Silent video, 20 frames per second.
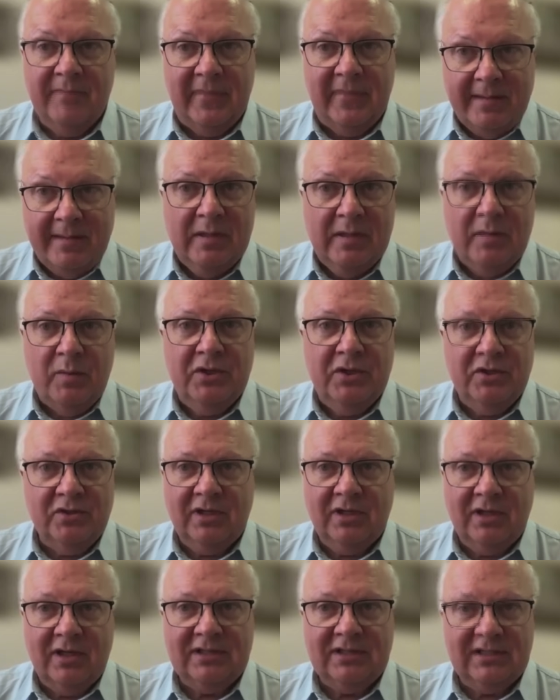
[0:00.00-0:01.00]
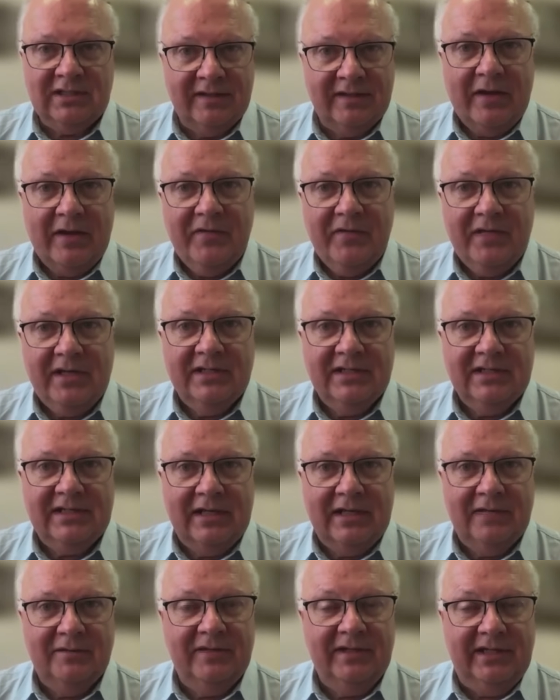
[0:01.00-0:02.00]
Maybe we should ask South Africans
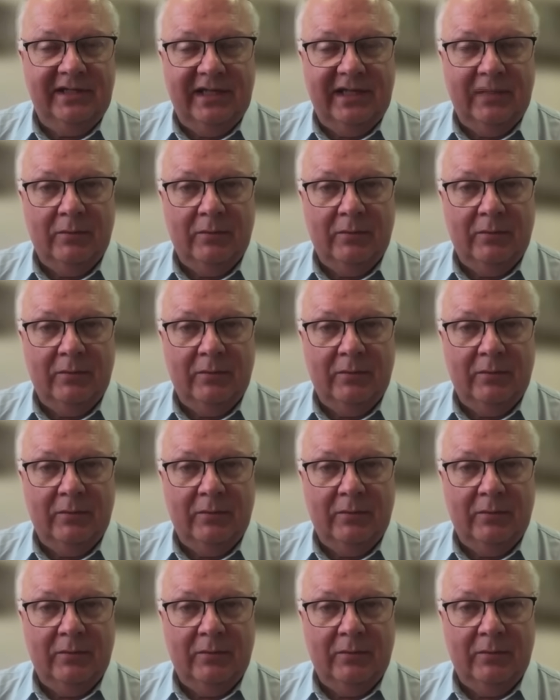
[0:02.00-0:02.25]
out there